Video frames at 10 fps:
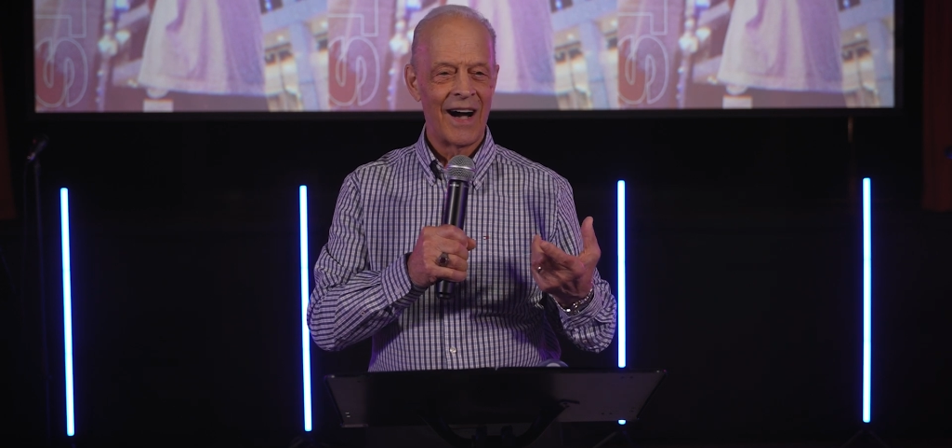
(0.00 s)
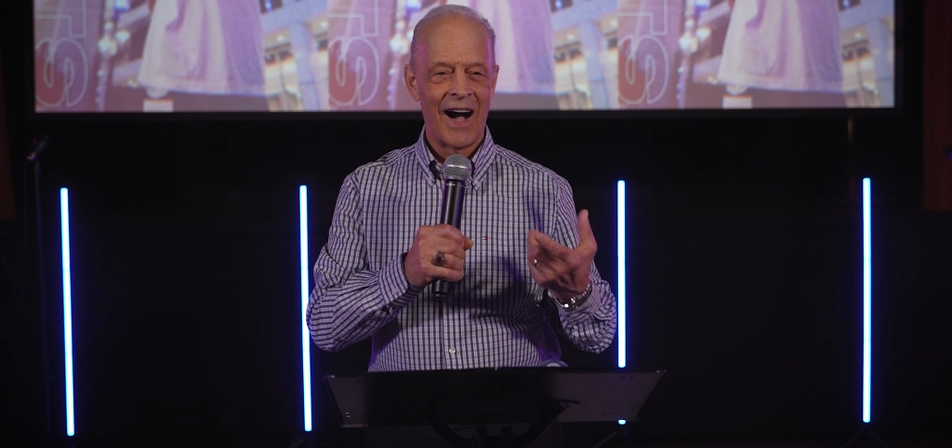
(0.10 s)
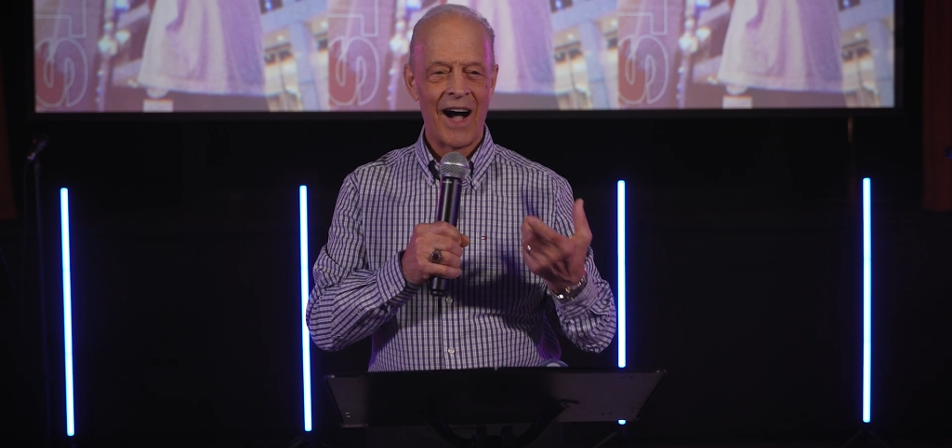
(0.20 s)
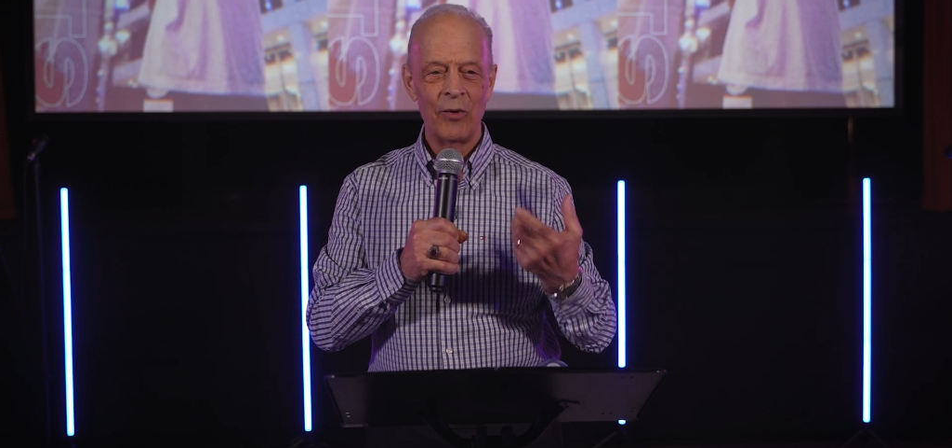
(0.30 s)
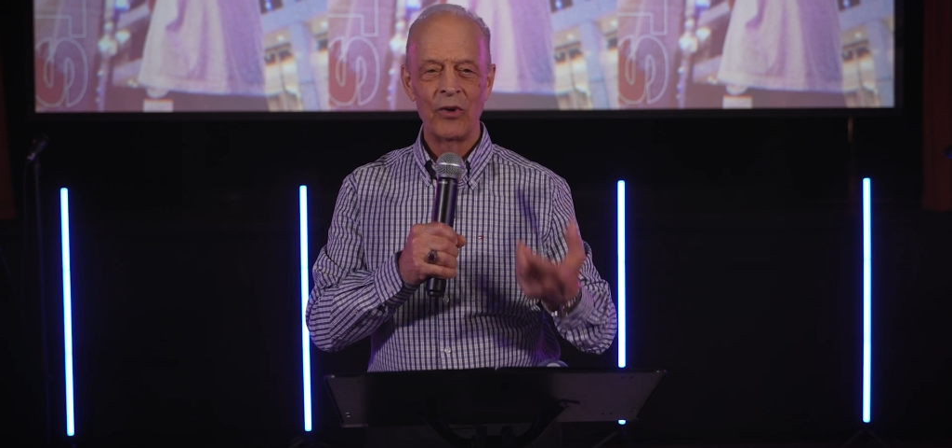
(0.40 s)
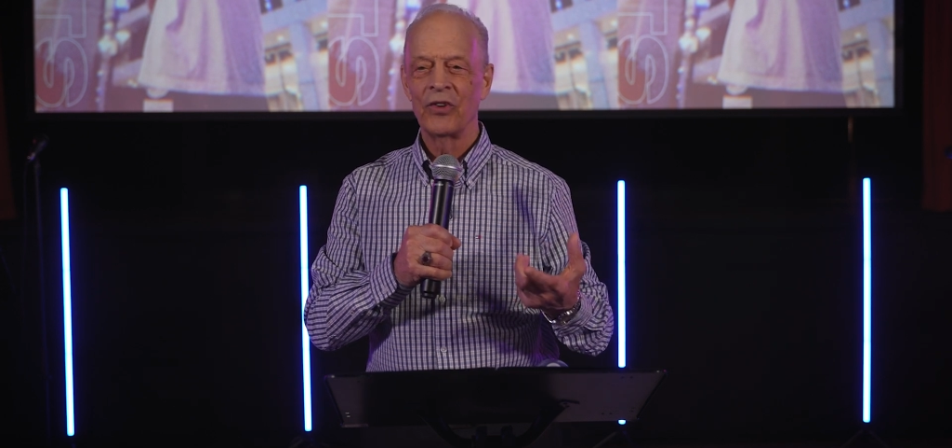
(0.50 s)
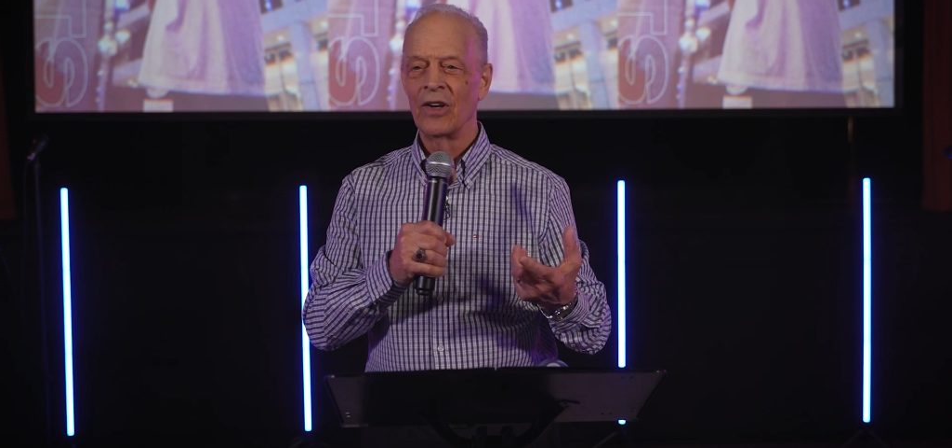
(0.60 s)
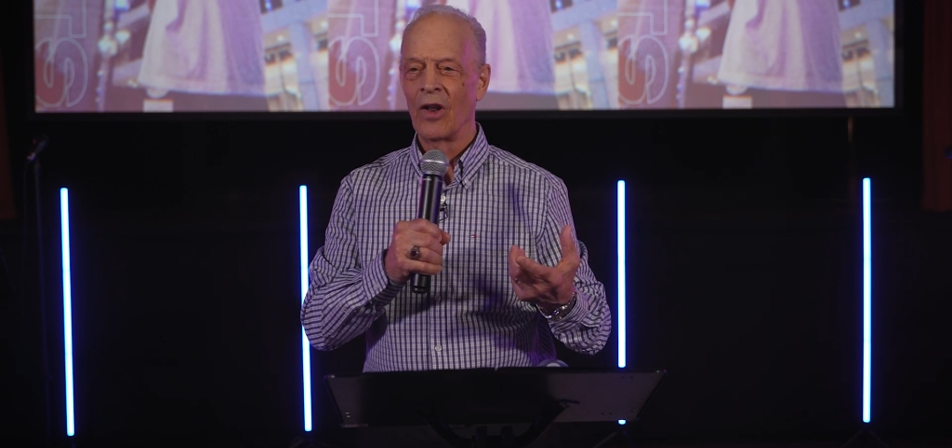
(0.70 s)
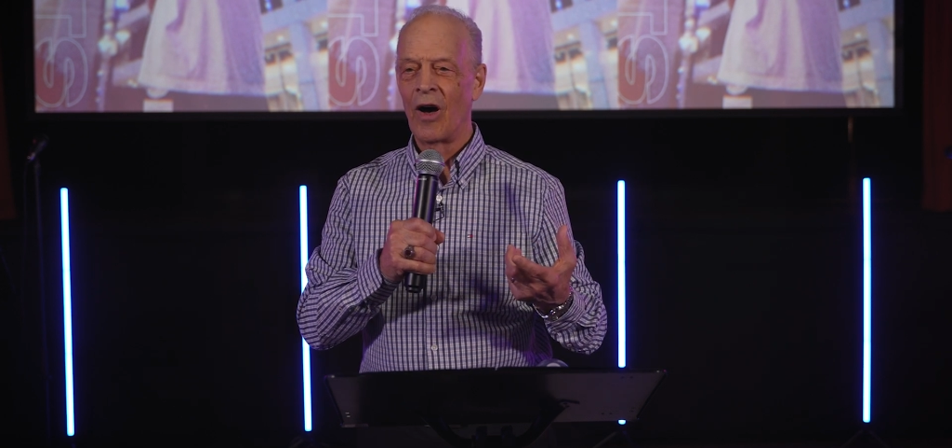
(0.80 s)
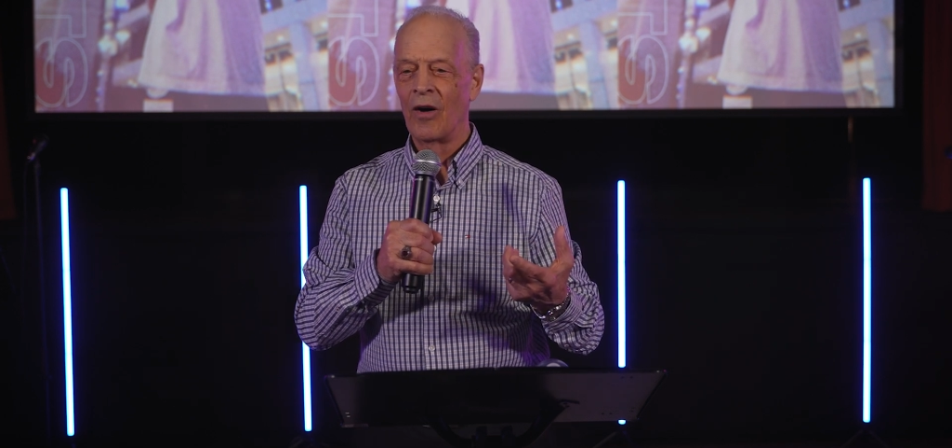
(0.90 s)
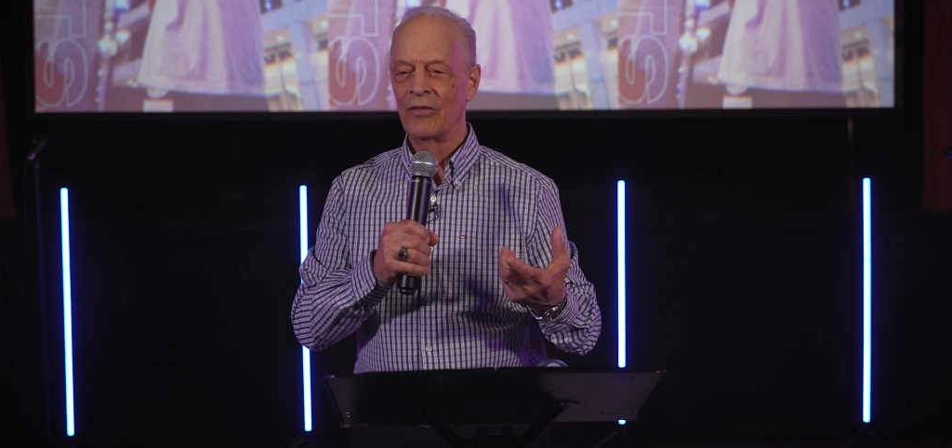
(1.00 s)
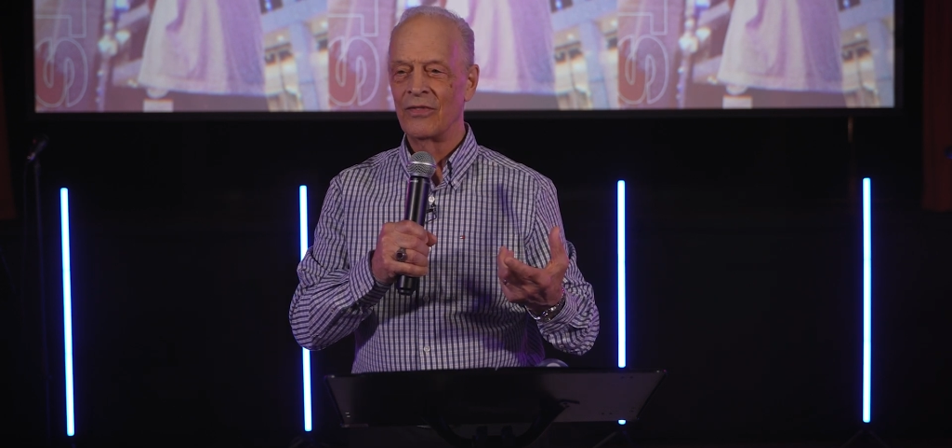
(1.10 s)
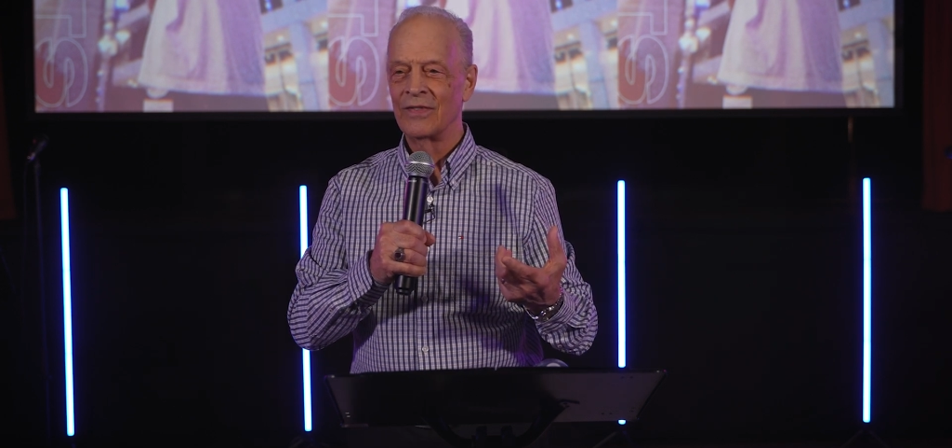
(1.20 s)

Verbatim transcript: I was in love.